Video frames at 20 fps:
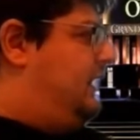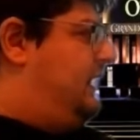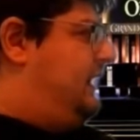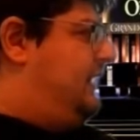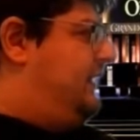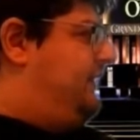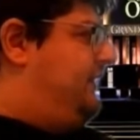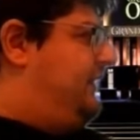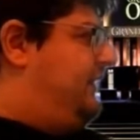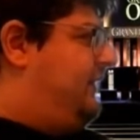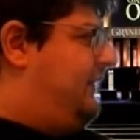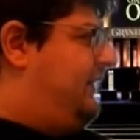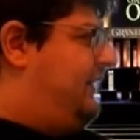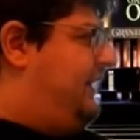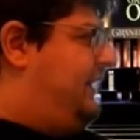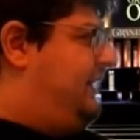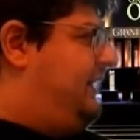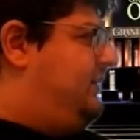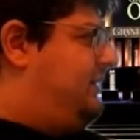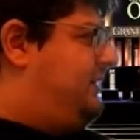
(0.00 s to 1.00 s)
And if you
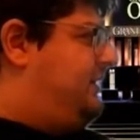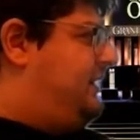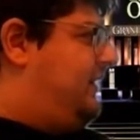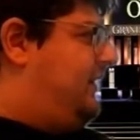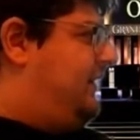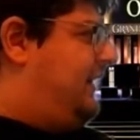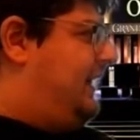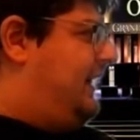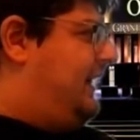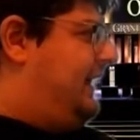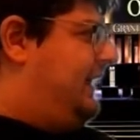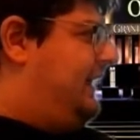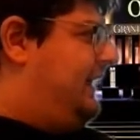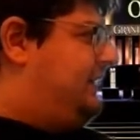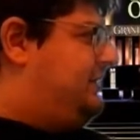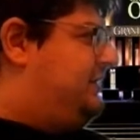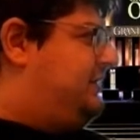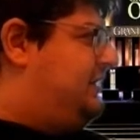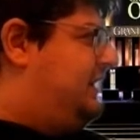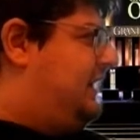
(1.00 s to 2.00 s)
read with your
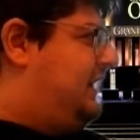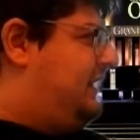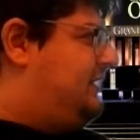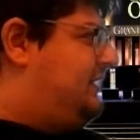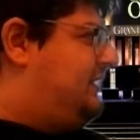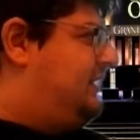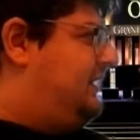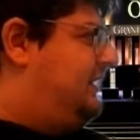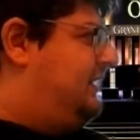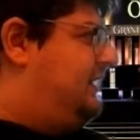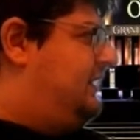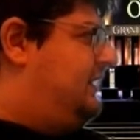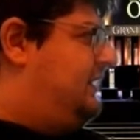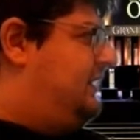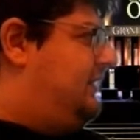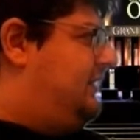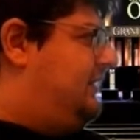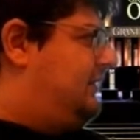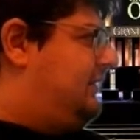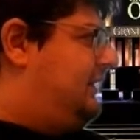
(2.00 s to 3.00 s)
eyes shut,
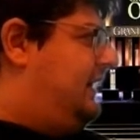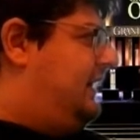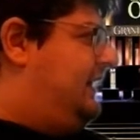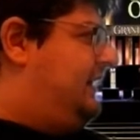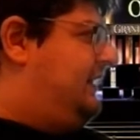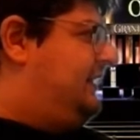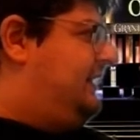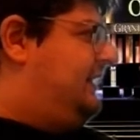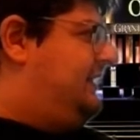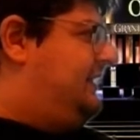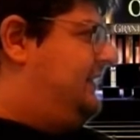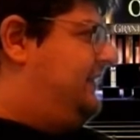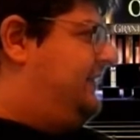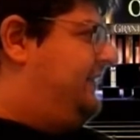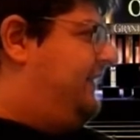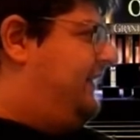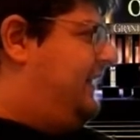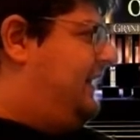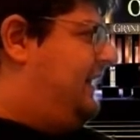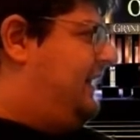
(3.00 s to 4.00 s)
you're likely to
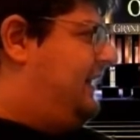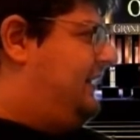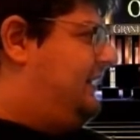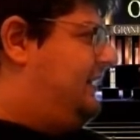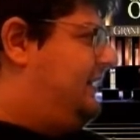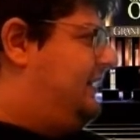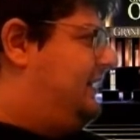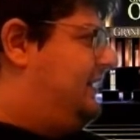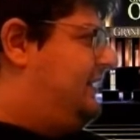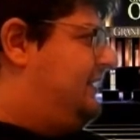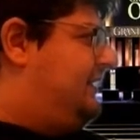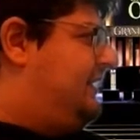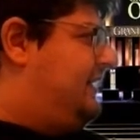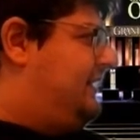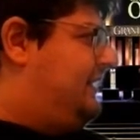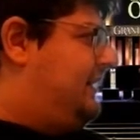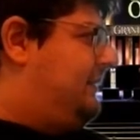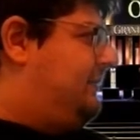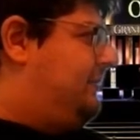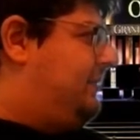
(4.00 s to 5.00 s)
find
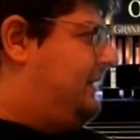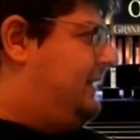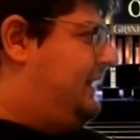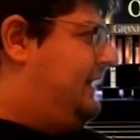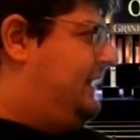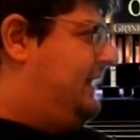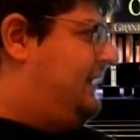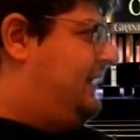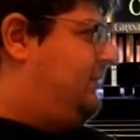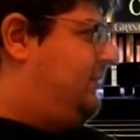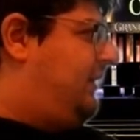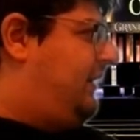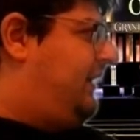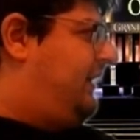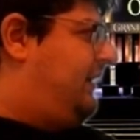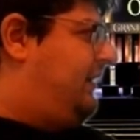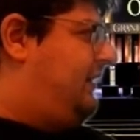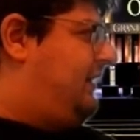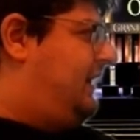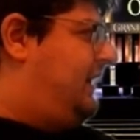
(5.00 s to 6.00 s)
that the place where
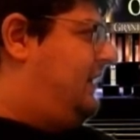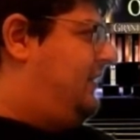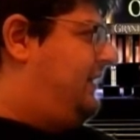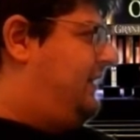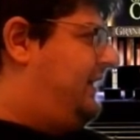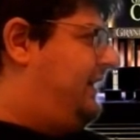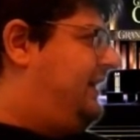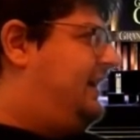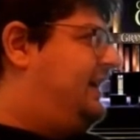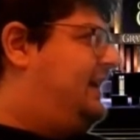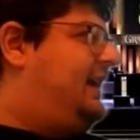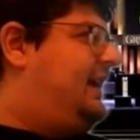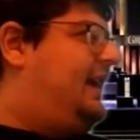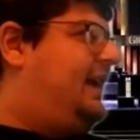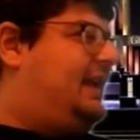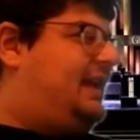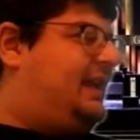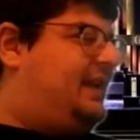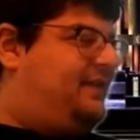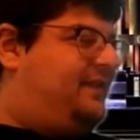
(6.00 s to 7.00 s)
you're going
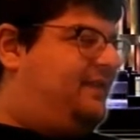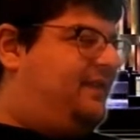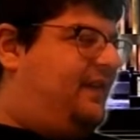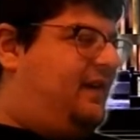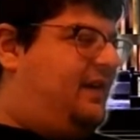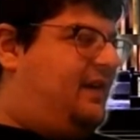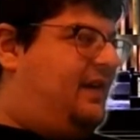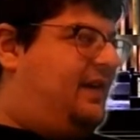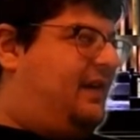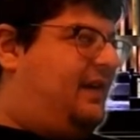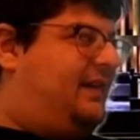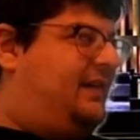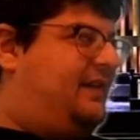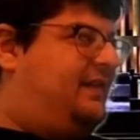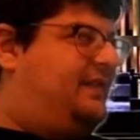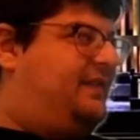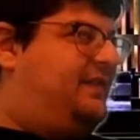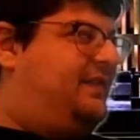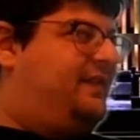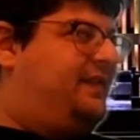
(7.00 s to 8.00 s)
is far,
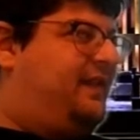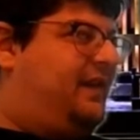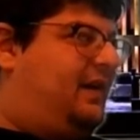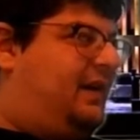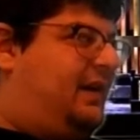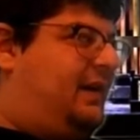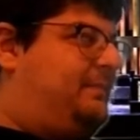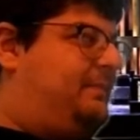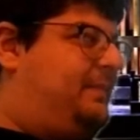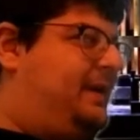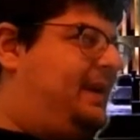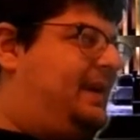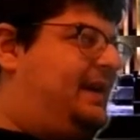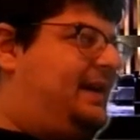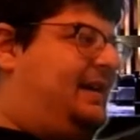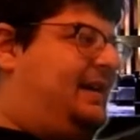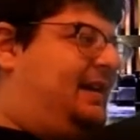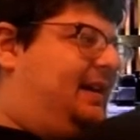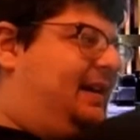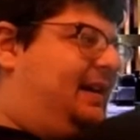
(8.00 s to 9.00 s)
far
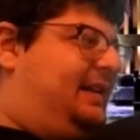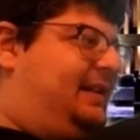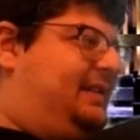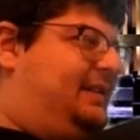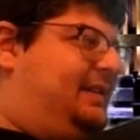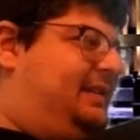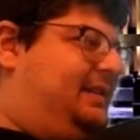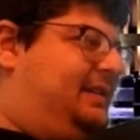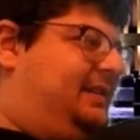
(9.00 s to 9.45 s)
behind.